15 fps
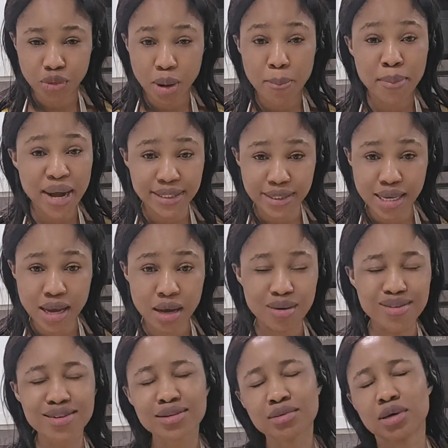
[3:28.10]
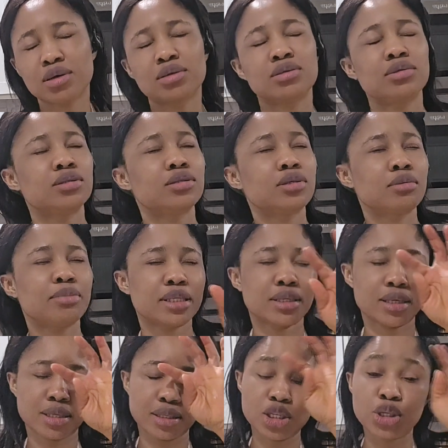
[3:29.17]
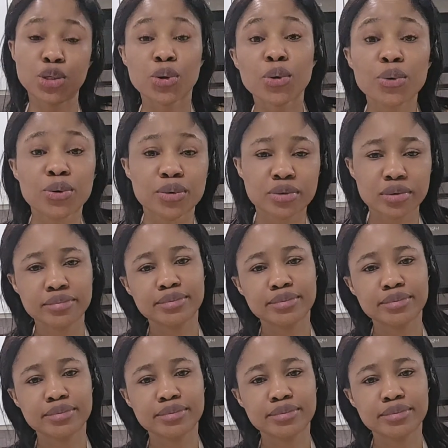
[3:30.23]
batter. Oh god, it's not butter, dough